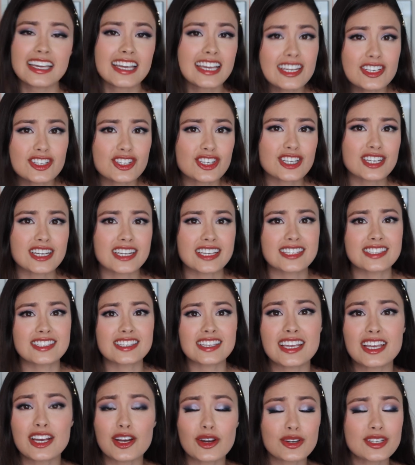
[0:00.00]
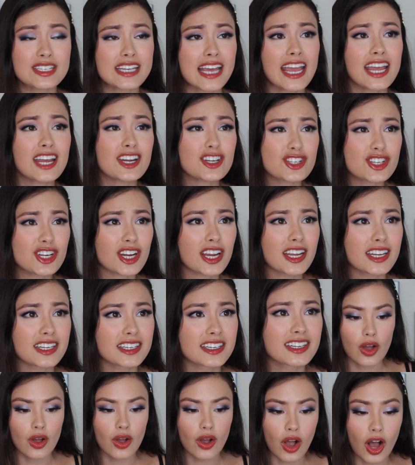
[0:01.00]
itchiness,
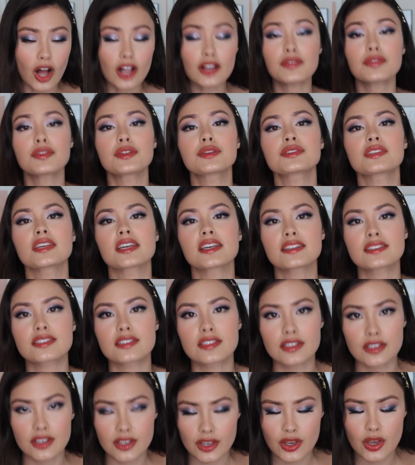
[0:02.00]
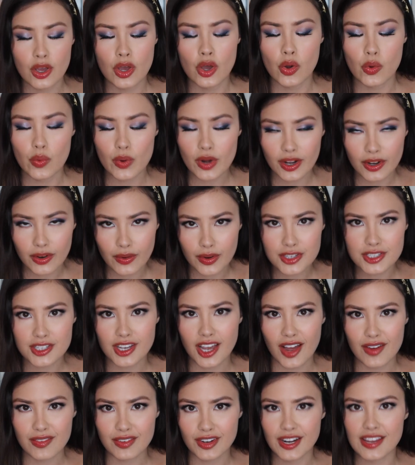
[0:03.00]
irritation, all of those things we are going to
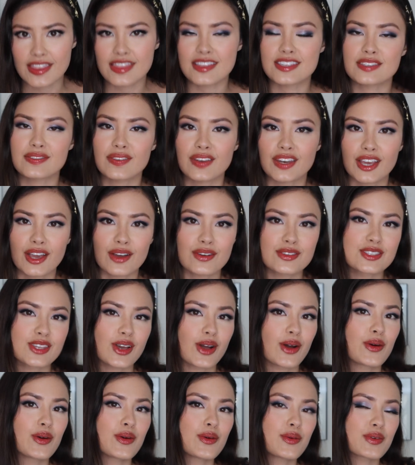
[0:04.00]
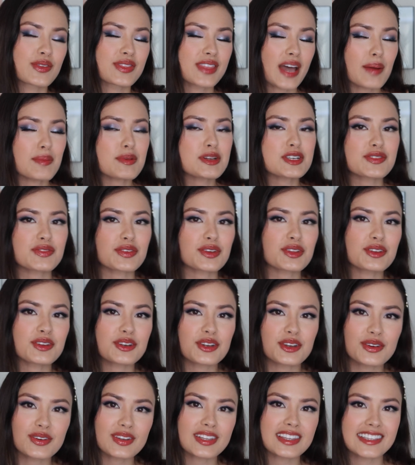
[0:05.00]
cover in this video. So without much further
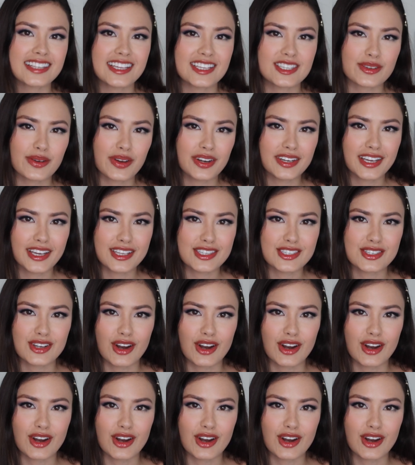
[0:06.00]
ado, let's go ahead and get